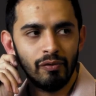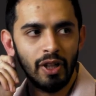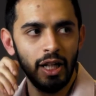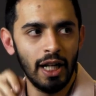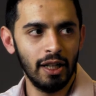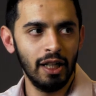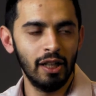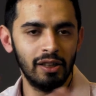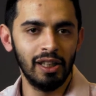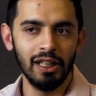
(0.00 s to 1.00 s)
in a
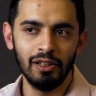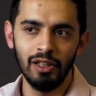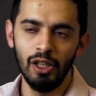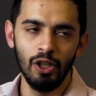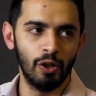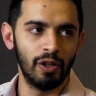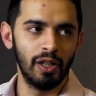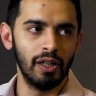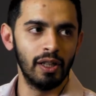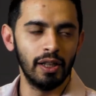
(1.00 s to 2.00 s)
deity or
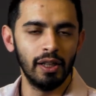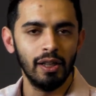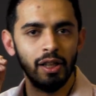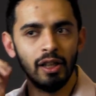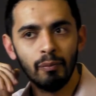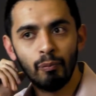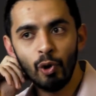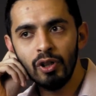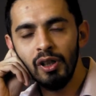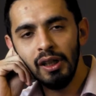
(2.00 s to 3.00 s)
in a
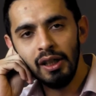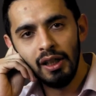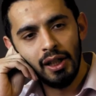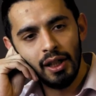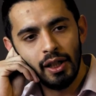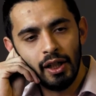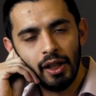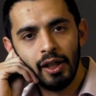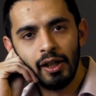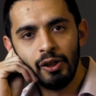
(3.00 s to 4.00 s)
book.
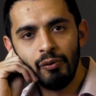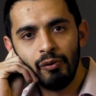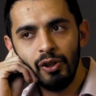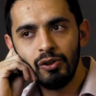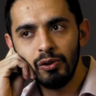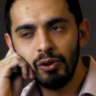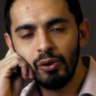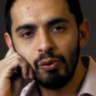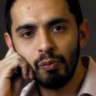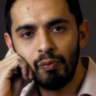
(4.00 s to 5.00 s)
We used
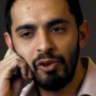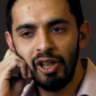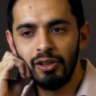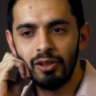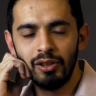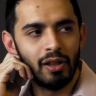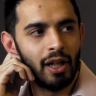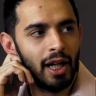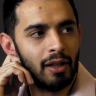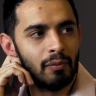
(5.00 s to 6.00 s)
to preach
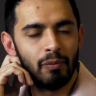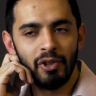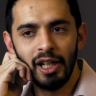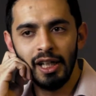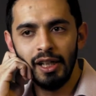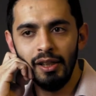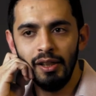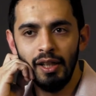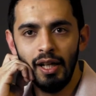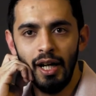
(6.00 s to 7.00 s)
and pray
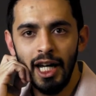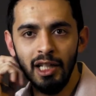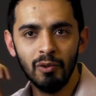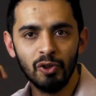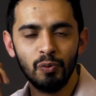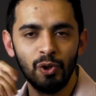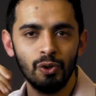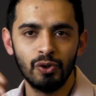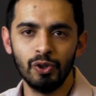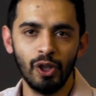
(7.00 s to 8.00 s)
animals
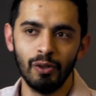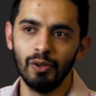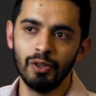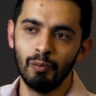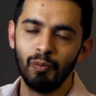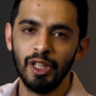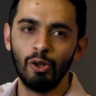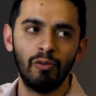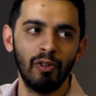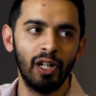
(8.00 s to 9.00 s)
because the bird
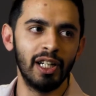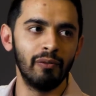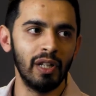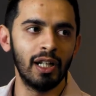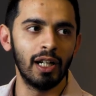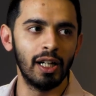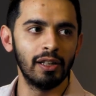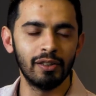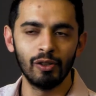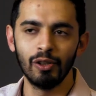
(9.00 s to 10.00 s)
could fly and we
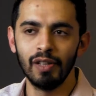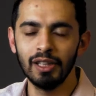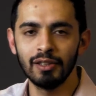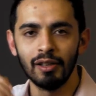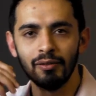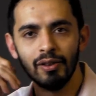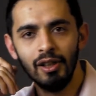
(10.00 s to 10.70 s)
can't, and all of that stuff.